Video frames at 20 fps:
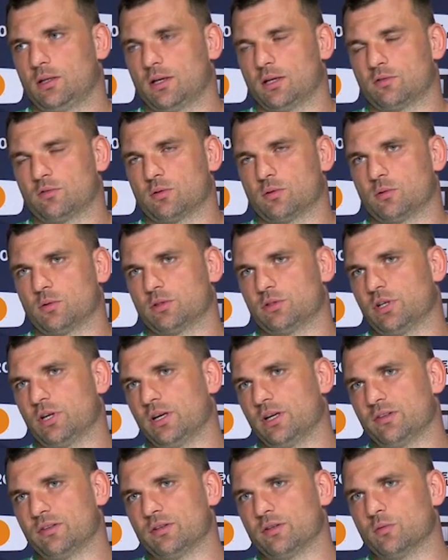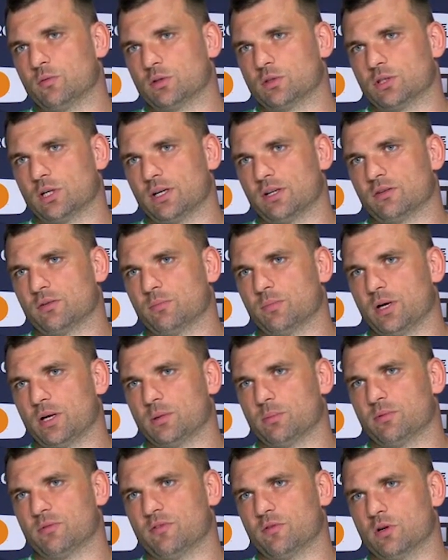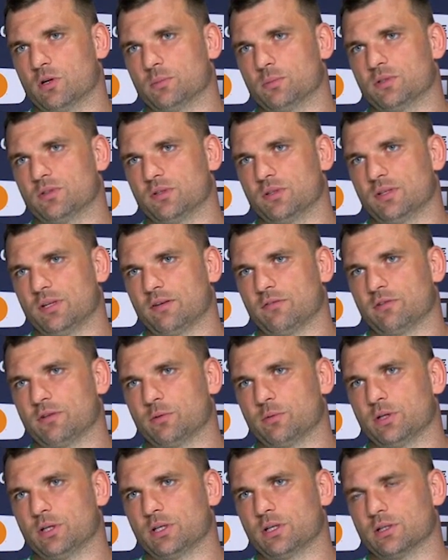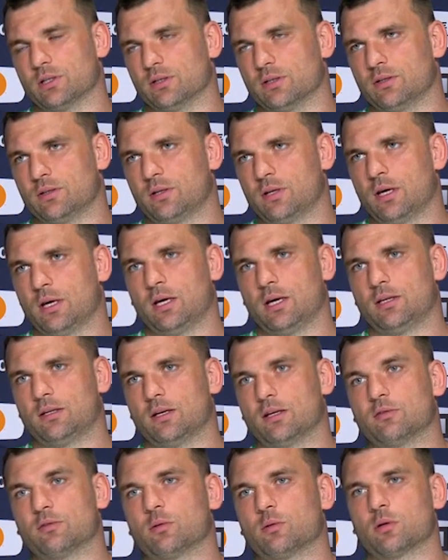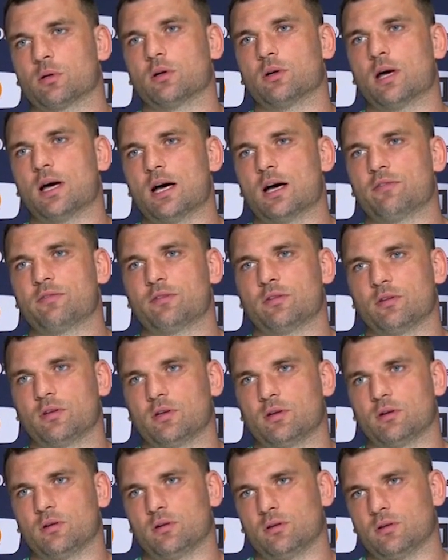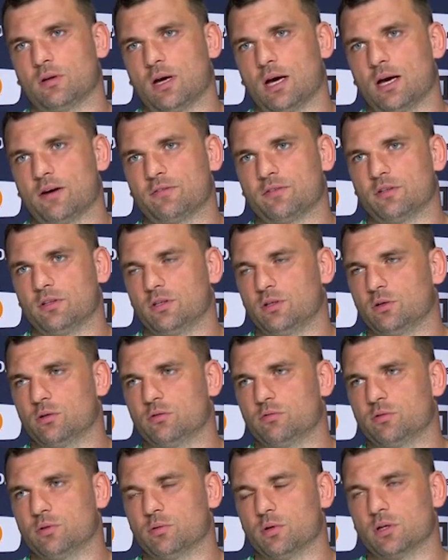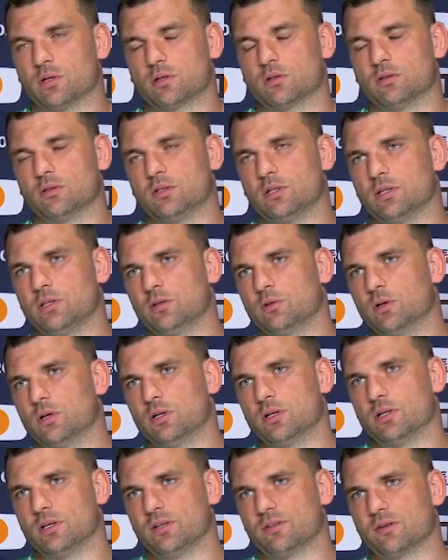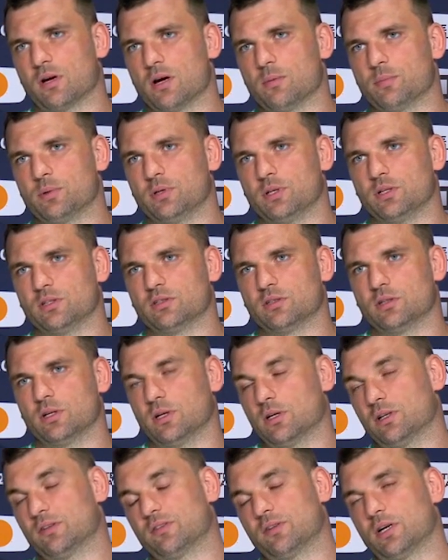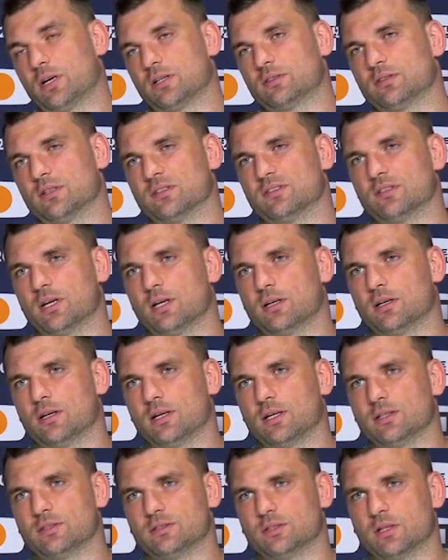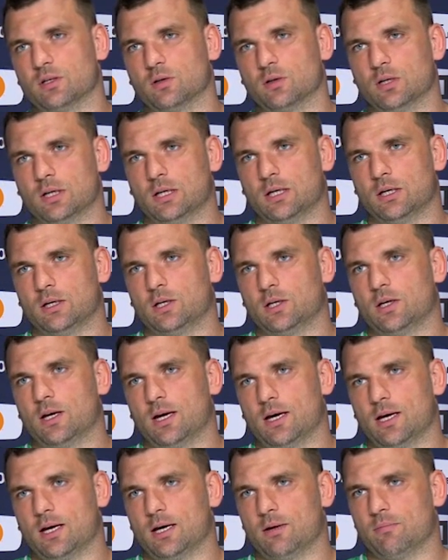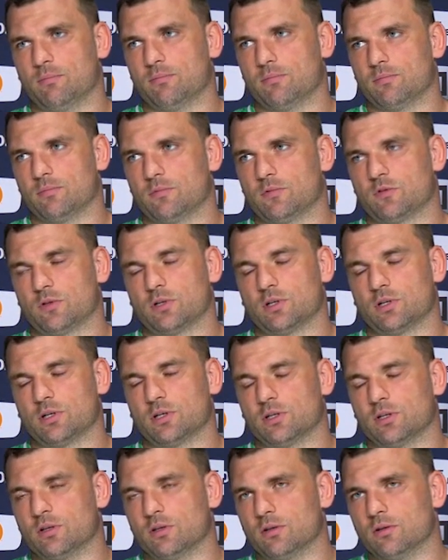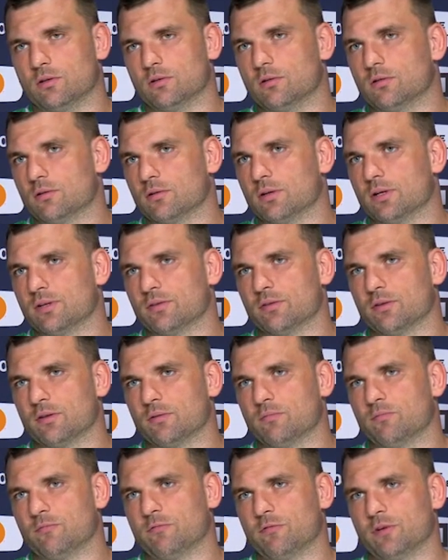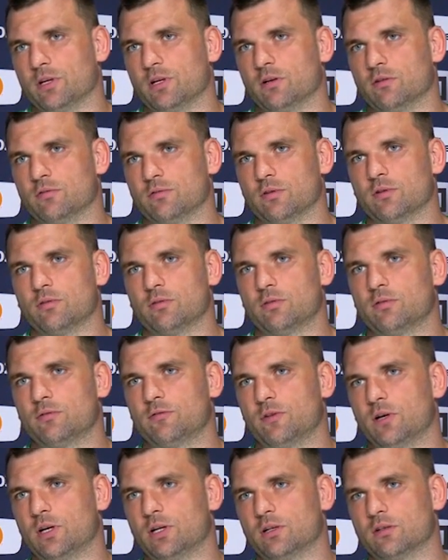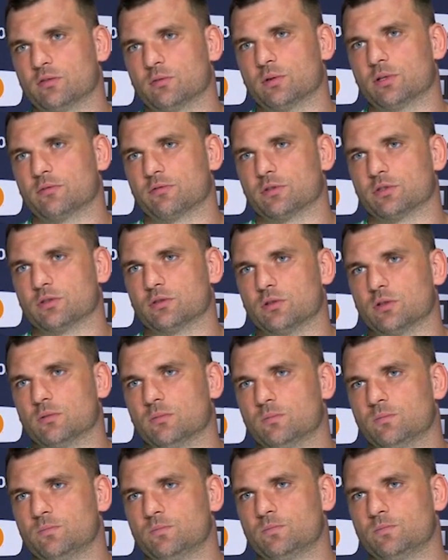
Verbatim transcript: that's what we're chasing. We're chasing better performances every week, and that's what we're going to have to have to do if we want to continue on in this competition. And it starts on Saturday, so um, certainly there is a feel of a finals week for sure.